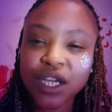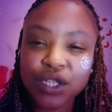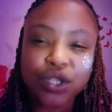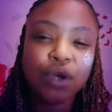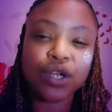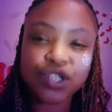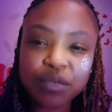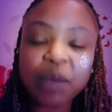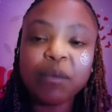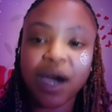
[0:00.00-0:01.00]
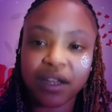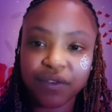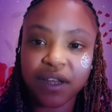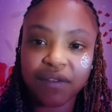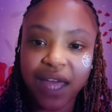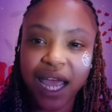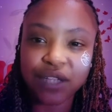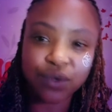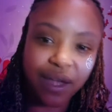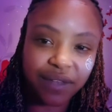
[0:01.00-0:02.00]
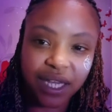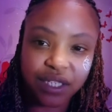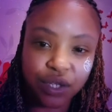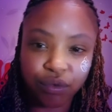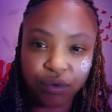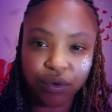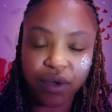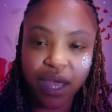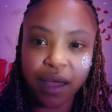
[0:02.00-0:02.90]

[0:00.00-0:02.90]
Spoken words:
So just be mindful of that as you're navigating through